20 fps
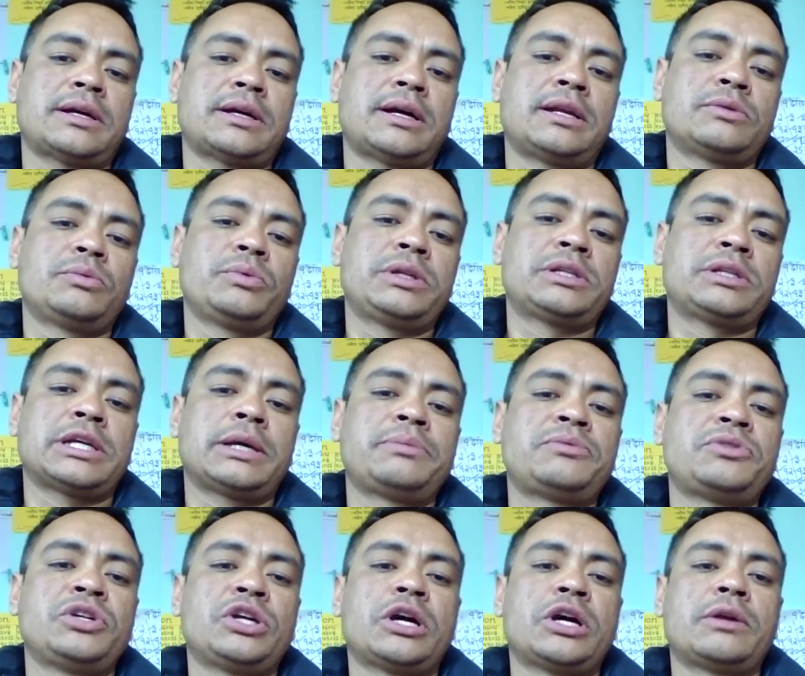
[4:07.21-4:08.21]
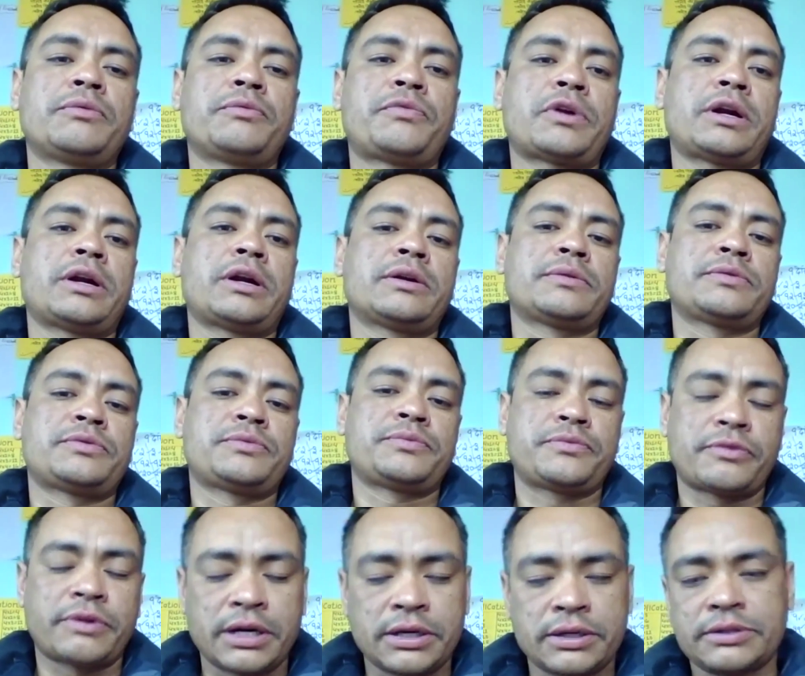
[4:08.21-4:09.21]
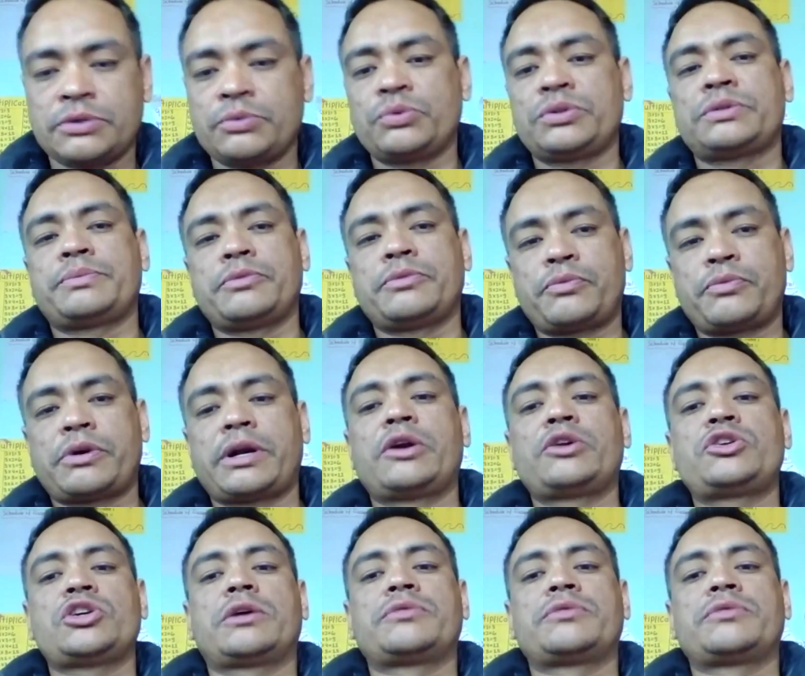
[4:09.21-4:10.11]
and with safety and priority